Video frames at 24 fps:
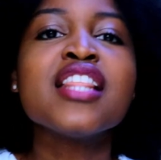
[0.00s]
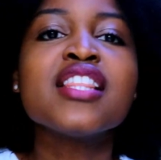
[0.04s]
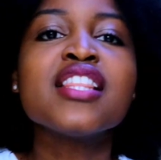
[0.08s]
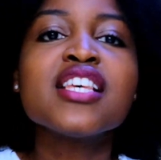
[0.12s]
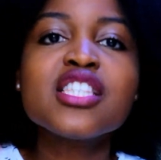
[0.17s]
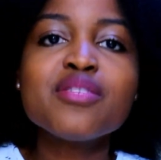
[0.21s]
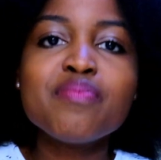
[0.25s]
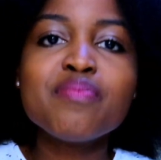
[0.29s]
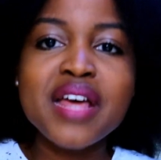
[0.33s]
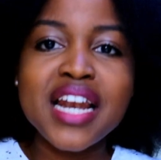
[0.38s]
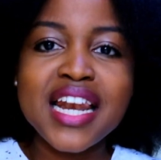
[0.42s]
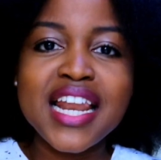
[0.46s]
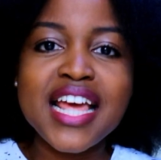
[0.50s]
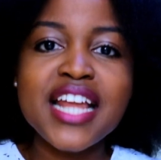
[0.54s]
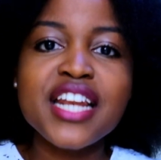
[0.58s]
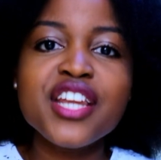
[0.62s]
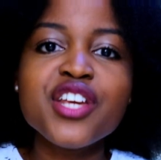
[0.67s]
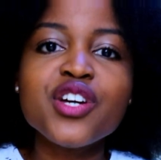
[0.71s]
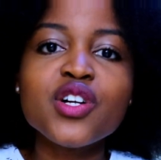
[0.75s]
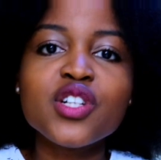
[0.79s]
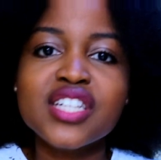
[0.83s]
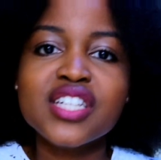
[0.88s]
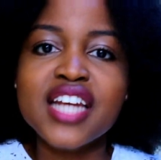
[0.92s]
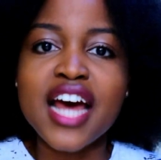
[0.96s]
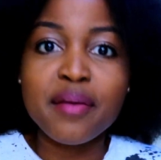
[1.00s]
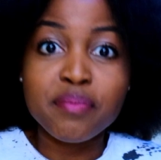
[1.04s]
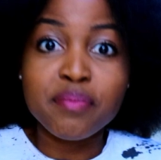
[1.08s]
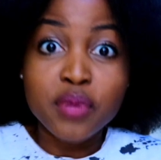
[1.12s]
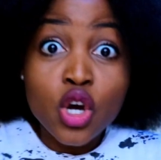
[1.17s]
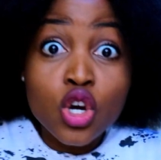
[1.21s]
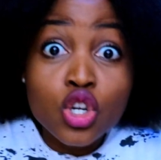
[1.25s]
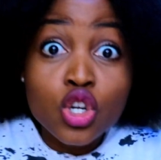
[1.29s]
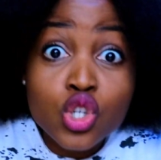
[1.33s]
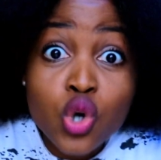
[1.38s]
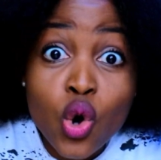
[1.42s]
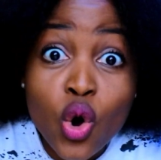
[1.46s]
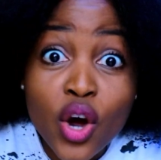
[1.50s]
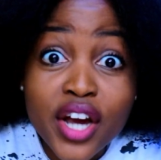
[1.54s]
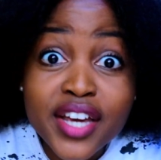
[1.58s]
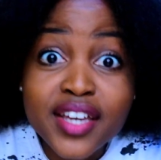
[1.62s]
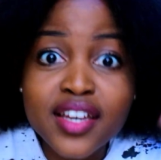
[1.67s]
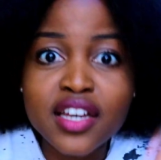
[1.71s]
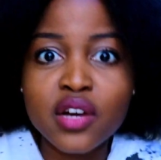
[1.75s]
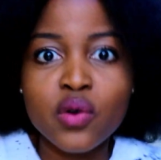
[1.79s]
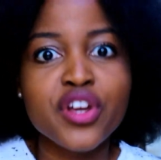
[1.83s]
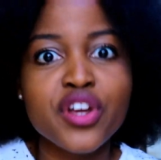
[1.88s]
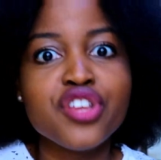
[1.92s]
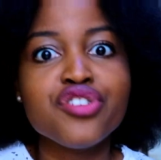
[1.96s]
this millennial type
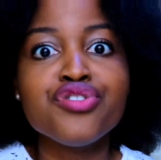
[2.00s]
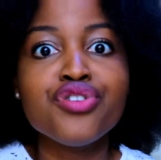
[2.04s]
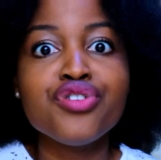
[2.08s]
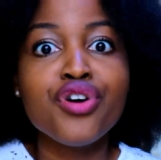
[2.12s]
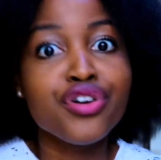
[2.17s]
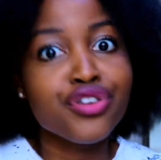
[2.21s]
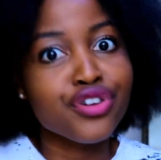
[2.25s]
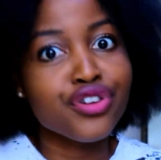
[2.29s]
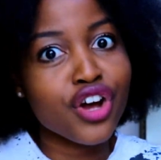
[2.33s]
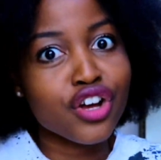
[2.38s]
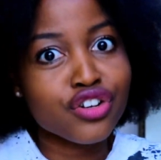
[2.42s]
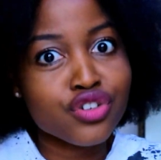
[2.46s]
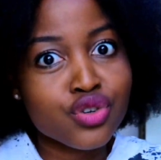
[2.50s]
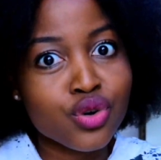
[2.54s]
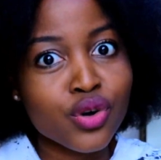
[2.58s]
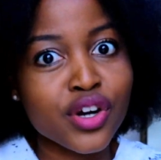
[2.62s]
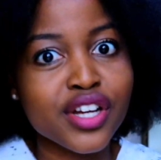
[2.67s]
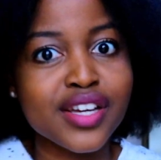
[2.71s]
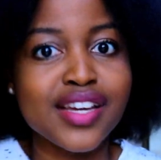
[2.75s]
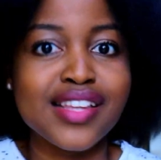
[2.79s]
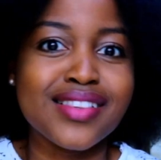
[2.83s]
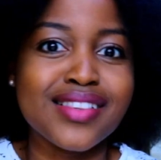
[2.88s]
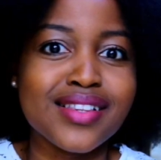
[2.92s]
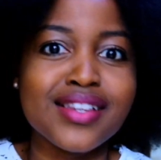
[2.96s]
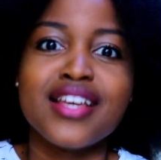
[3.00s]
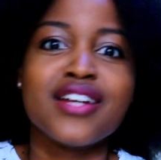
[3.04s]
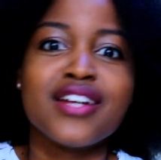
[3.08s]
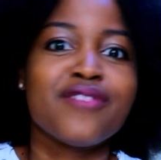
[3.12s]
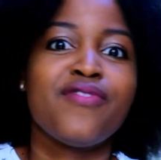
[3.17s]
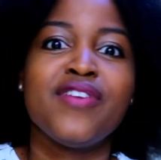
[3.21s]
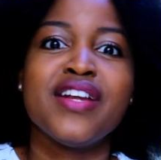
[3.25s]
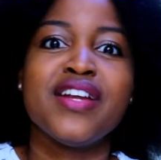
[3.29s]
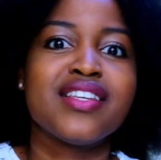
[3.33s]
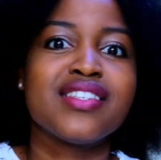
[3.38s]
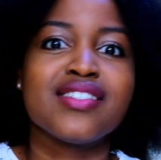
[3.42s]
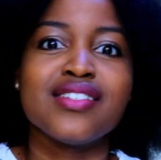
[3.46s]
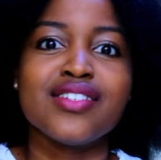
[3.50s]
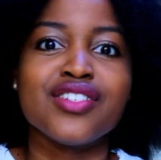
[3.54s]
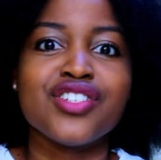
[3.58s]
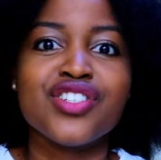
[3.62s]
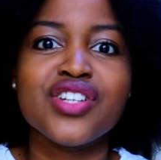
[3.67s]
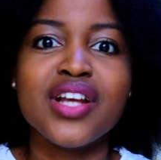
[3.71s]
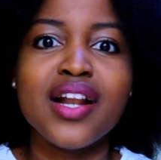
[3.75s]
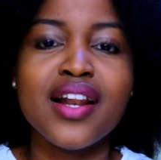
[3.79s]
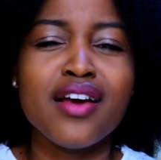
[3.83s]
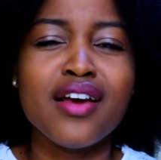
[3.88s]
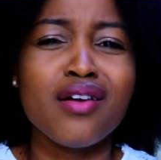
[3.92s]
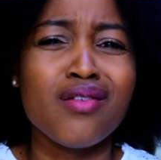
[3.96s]
talking when you know you're not talking Netflix and
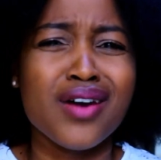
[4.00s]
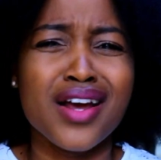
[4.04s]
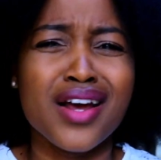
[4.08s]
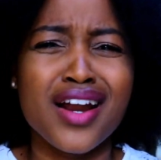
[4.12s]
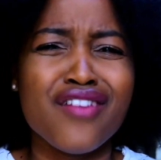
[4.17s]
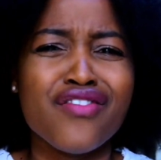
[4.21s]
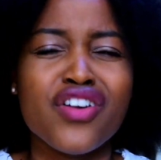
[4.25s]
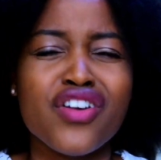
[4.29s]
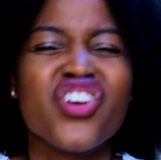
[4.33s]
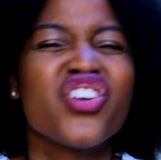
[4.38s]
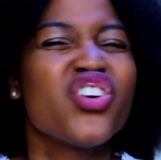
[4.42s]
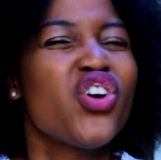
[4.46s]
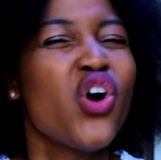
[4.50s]
chilling, whatever.